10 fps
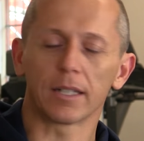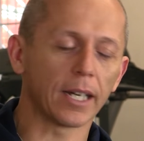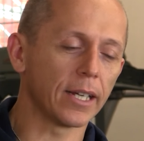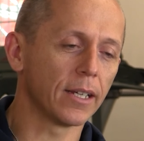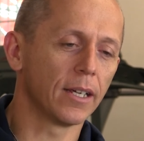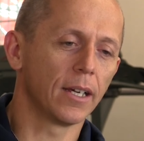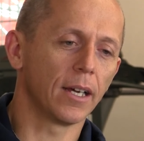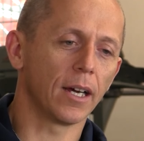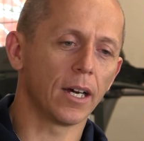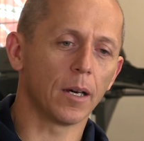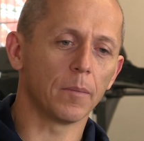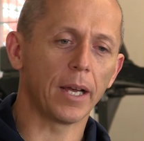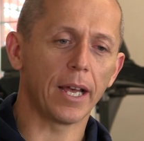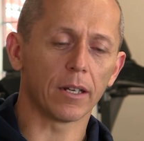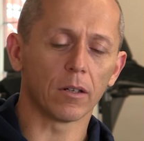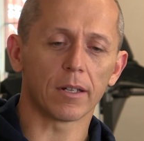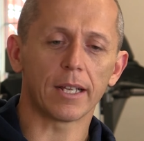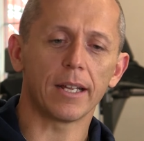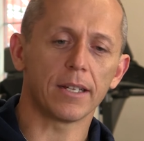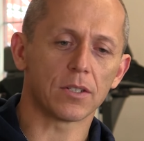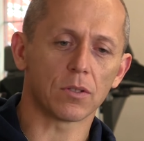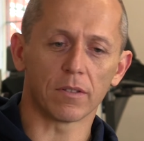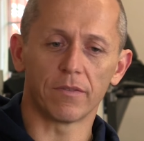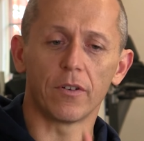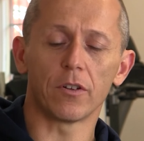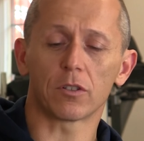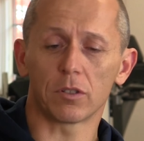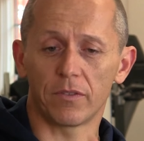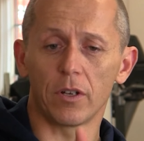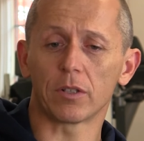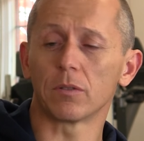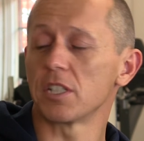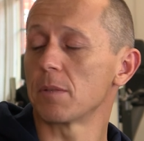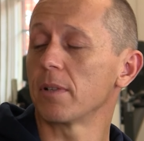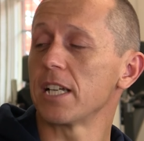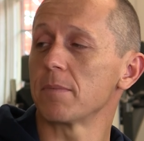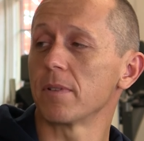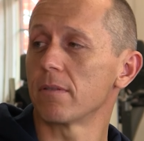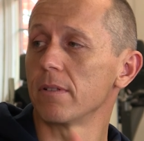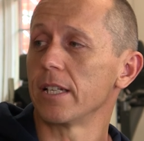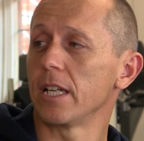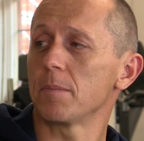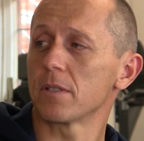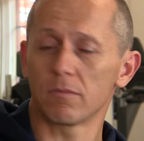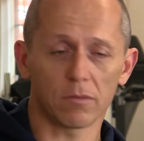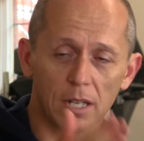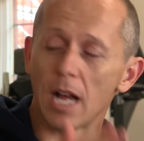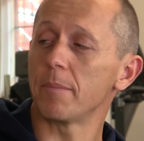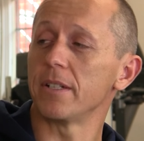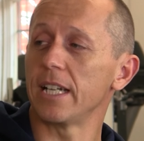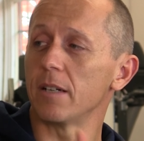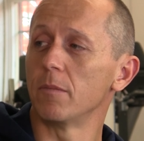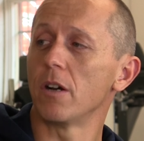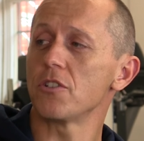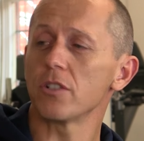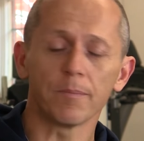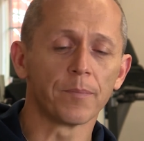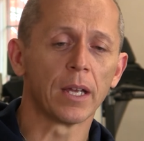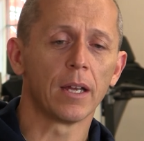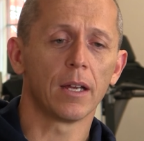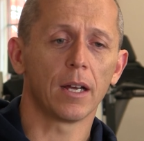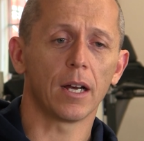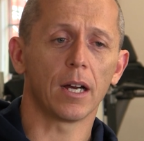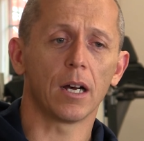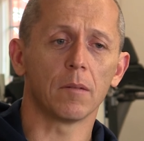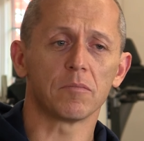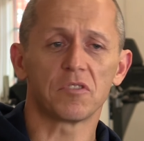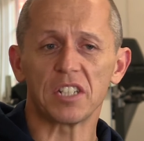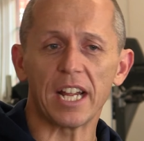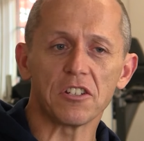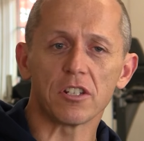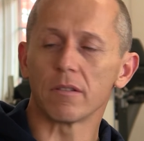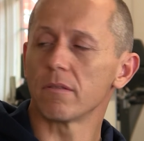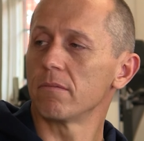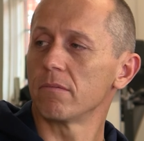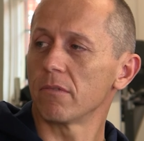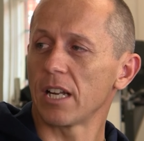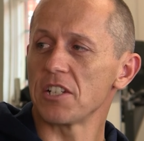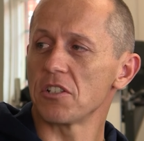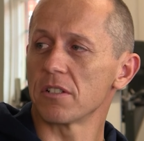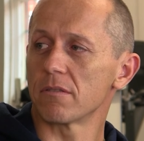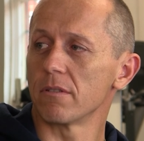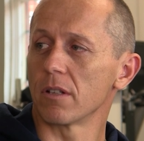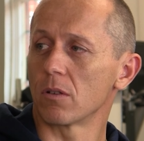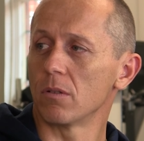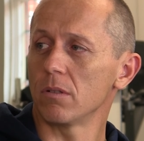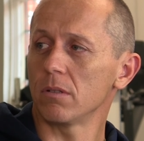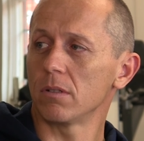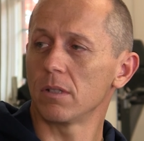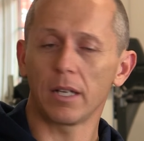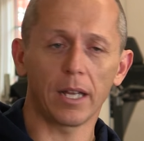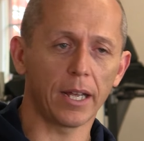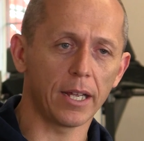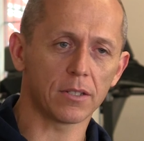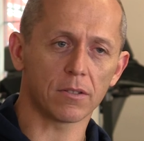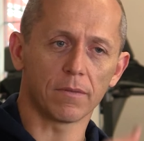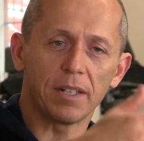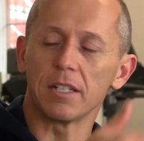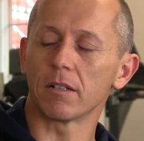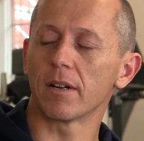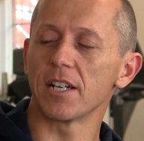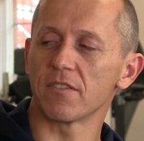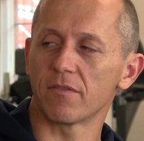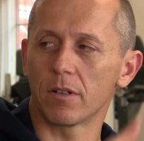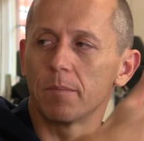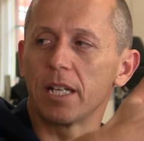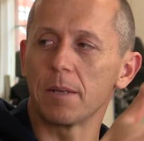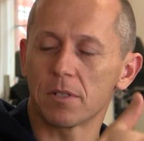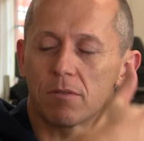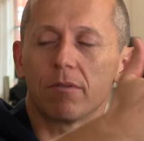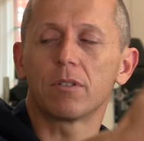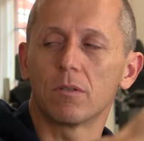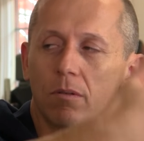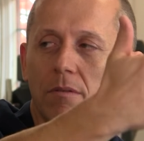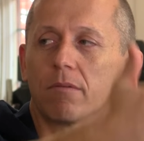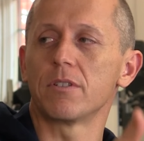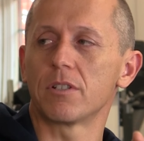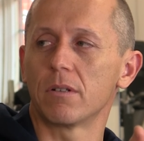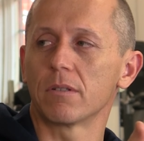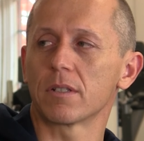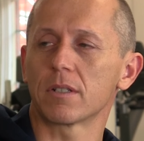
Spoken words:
Okay. And a lot of that is sort of vertical displacement through the hips, up and down motion, tension relations through the core, and sort of integration from hips through core through shoulders.